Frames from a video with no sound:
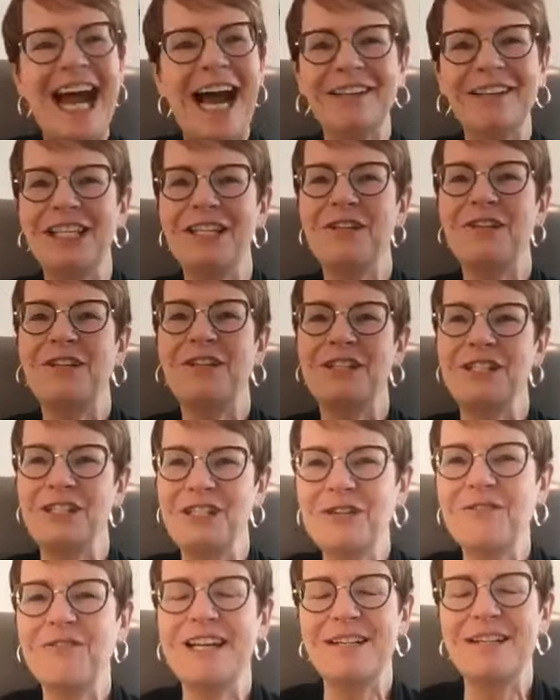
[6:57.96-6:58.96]
doubt that you could
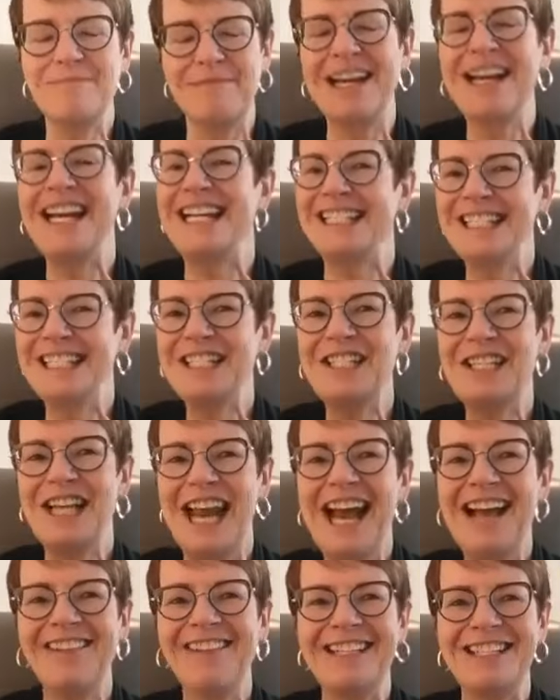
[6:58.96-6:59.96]
do it, but it's a
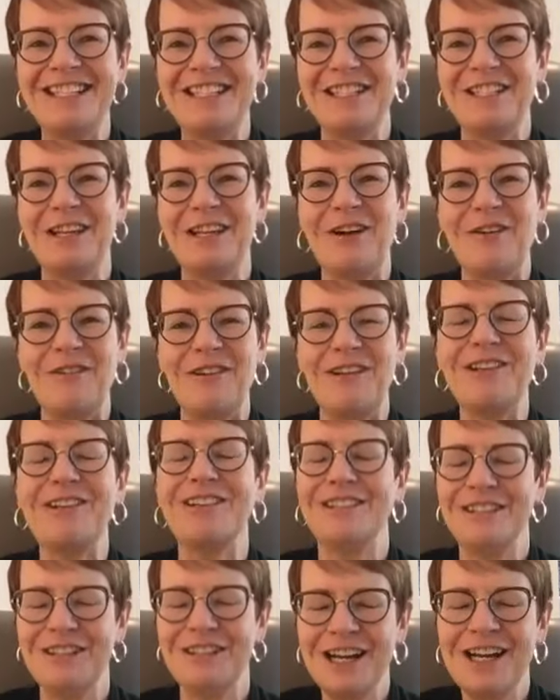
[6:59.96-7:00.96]
challenge. So
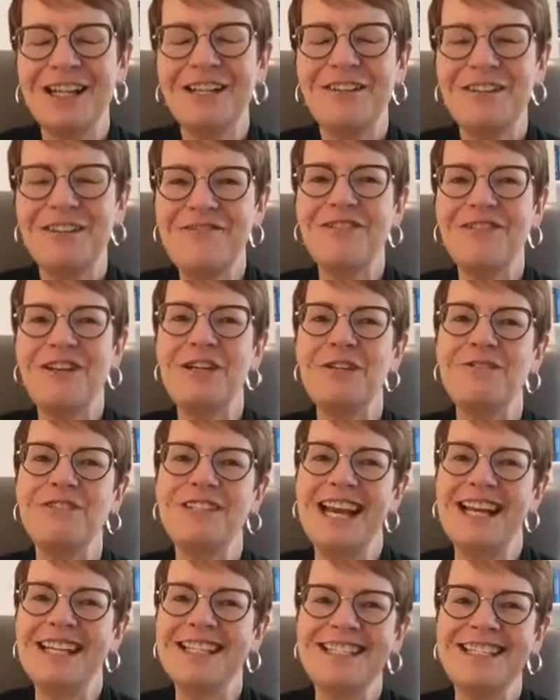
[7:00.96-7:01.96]
good for you,
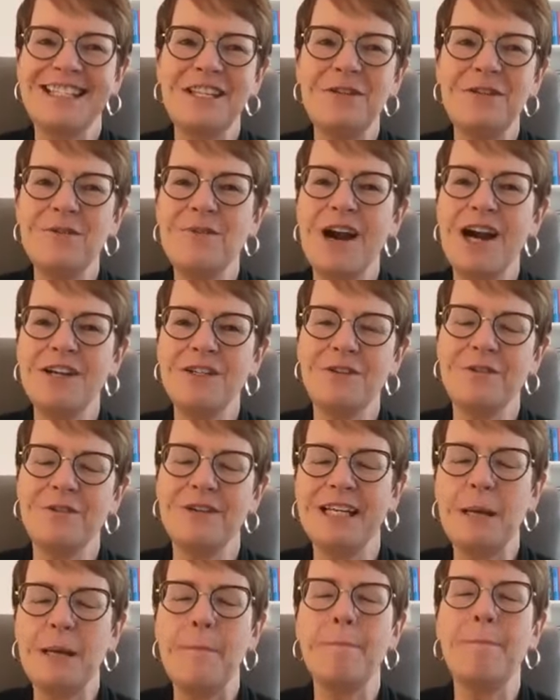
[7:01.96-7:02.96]
Tess. You are
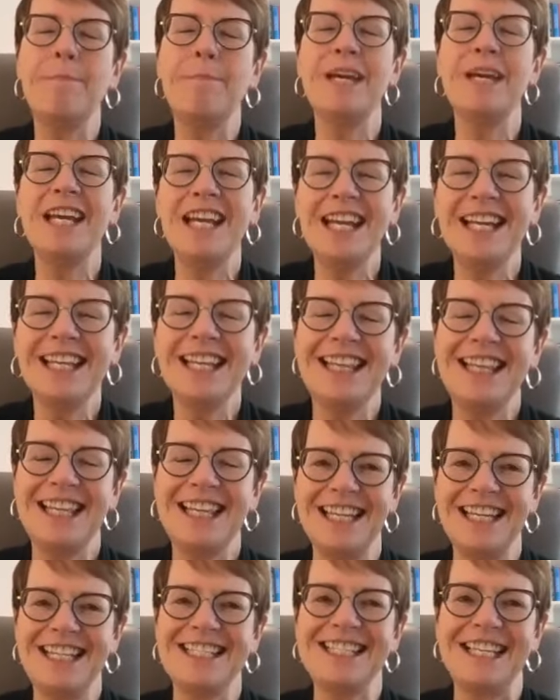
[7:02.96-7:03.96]
doing big
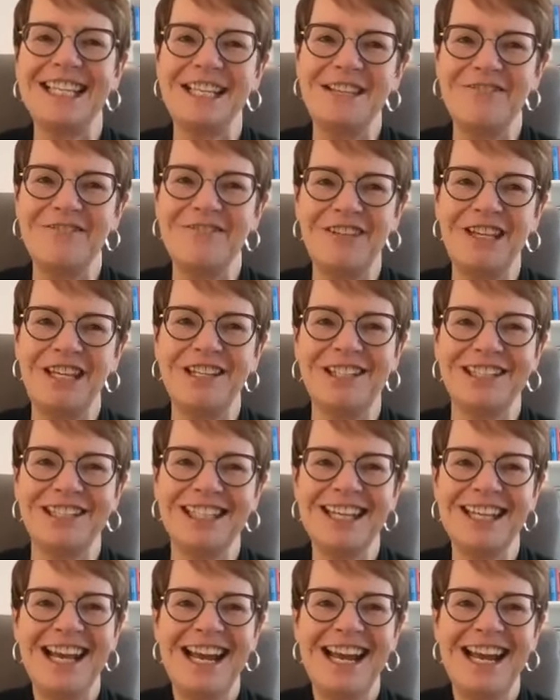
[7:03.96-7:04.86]
things in the field.